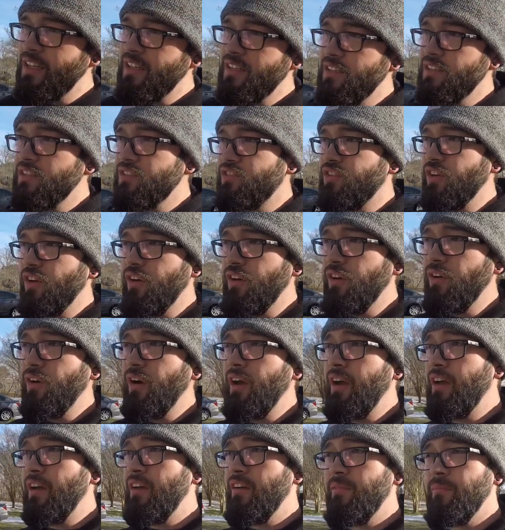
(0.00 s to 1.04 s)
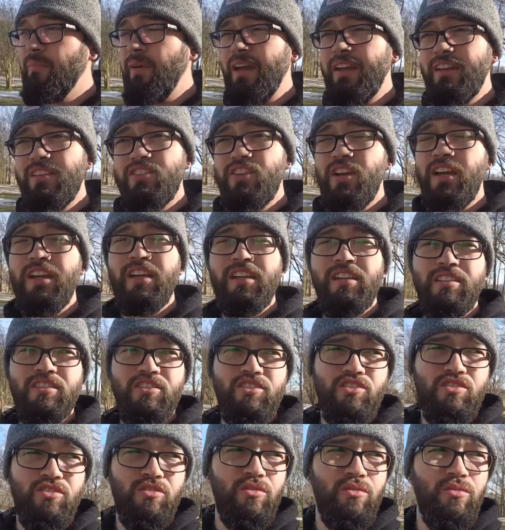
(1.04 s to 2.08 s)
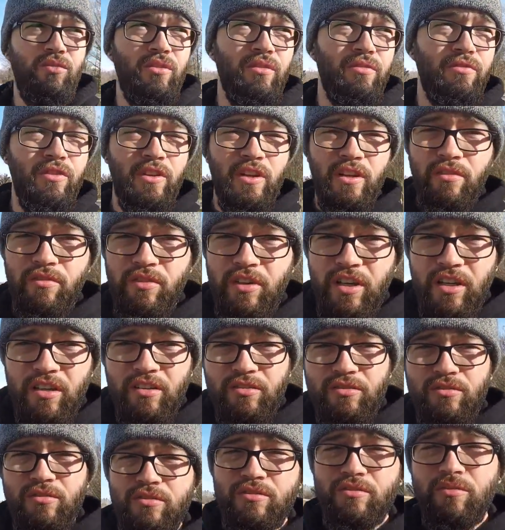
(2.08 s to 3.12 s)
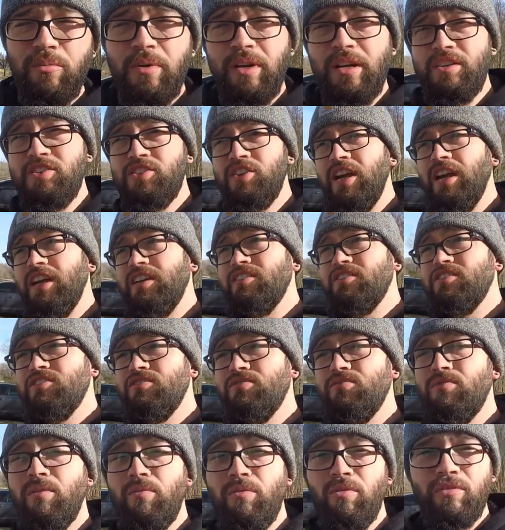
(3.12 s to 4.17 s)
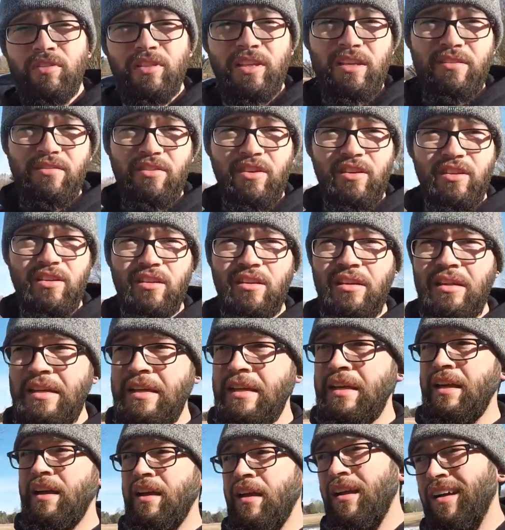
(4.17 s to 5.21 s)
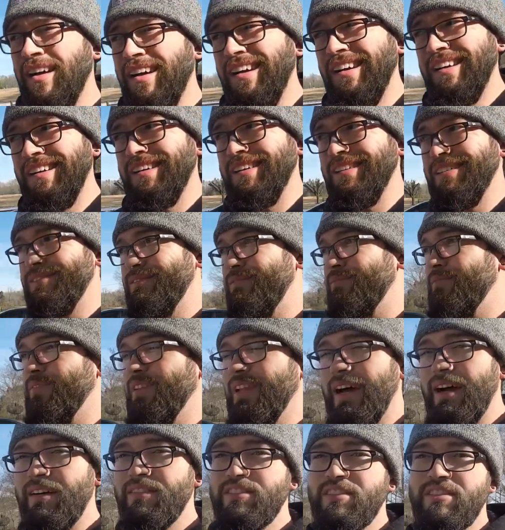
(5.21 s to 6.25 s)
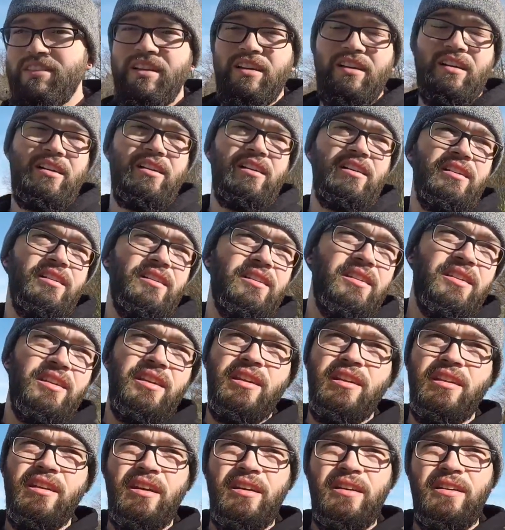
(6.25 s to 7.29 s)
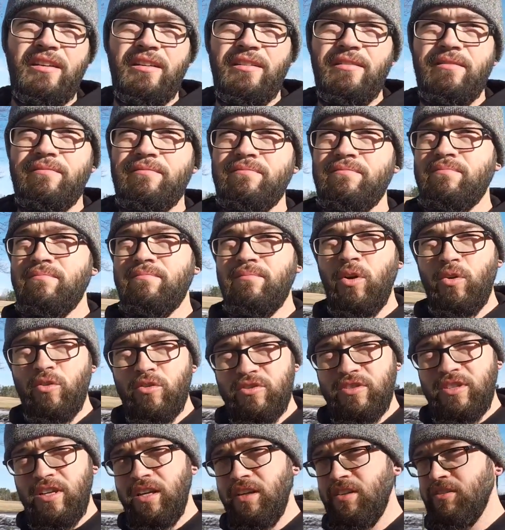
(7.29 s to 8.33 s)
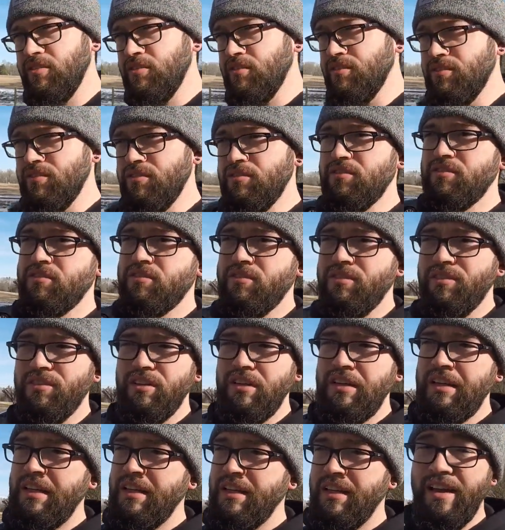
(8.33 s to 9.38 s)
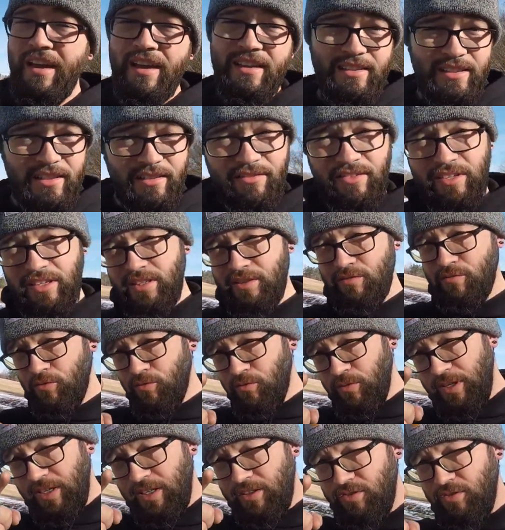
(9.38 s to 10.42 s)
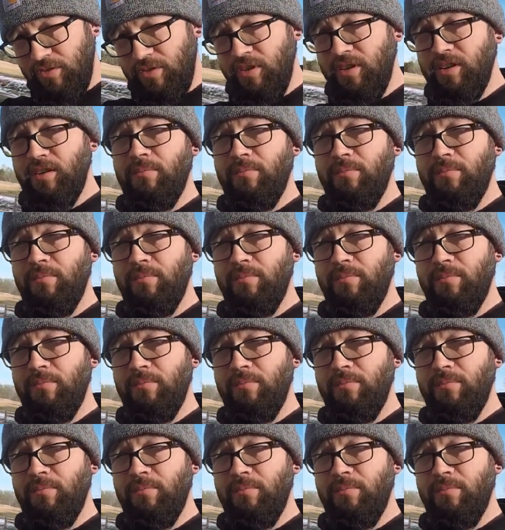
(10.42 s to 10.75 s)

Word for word: So, made a change to the fleet of vehicles, We made a change to where we're living, uh, livestock, um, motorcycles, ATVs, which we'll get to here in a